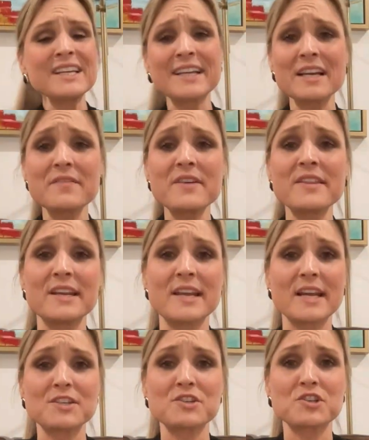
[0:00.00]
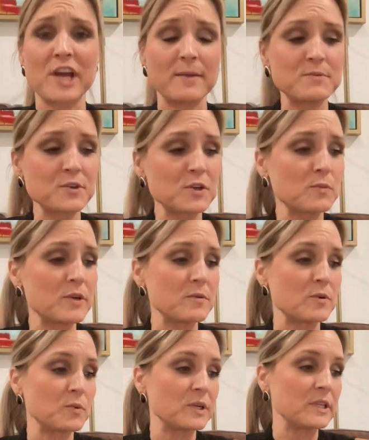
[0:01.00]
kind of in the next chapter, we
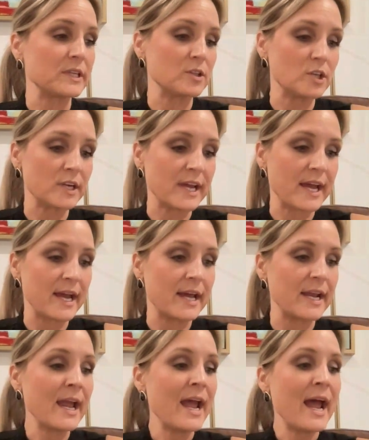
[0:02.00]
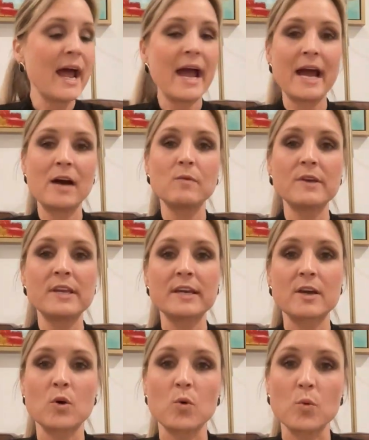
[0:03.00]
will really look at how we
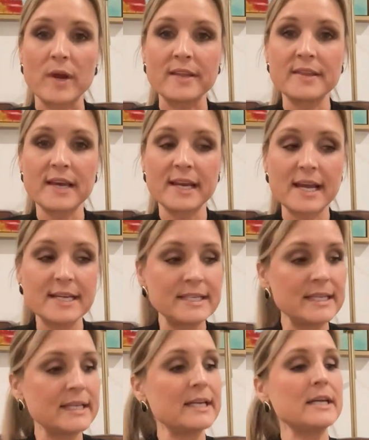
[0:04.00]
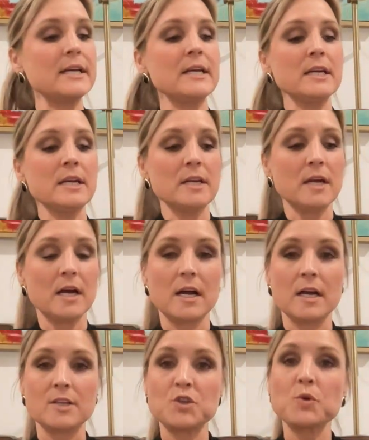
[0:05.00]
equate that idea
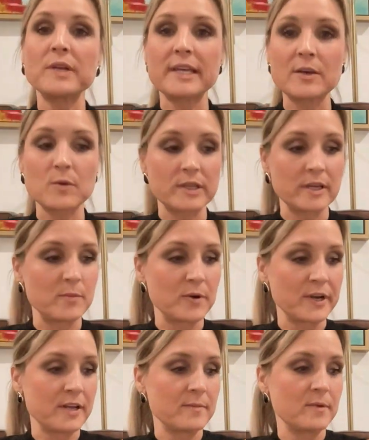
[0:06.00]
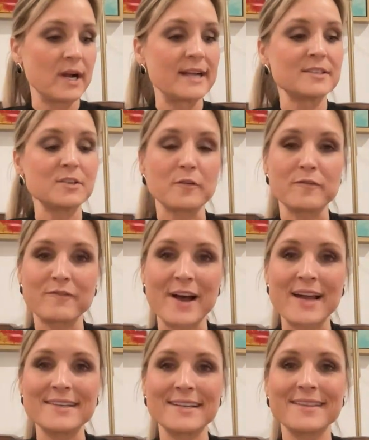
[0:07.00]
to an equilibrium, right? So
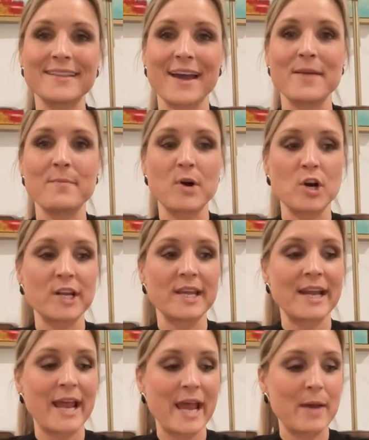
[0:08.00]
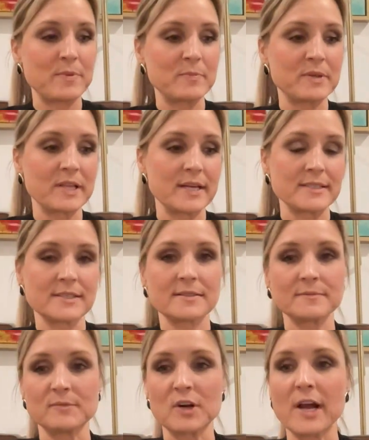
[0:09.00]
finding that market happy
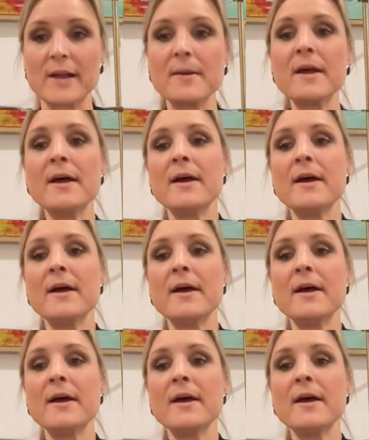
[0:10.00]
place, all right?